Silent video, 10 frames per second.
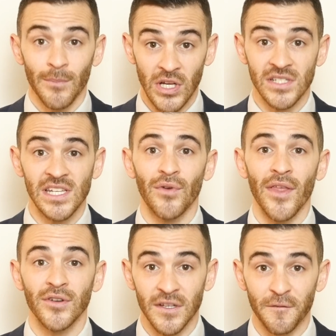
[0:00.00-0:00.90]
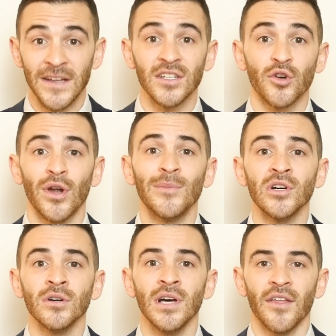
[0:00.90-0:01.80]
because he'd rather defend a
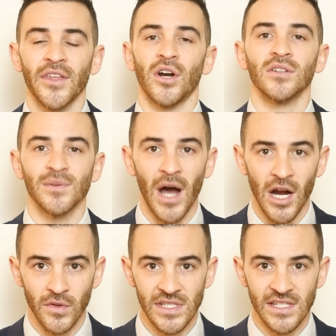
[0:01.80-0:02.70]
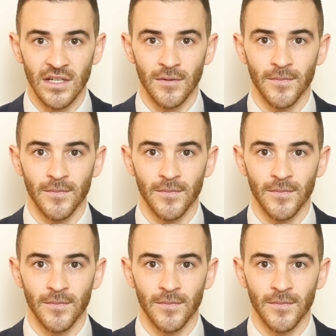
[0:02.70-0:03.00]
criminal than our democracy.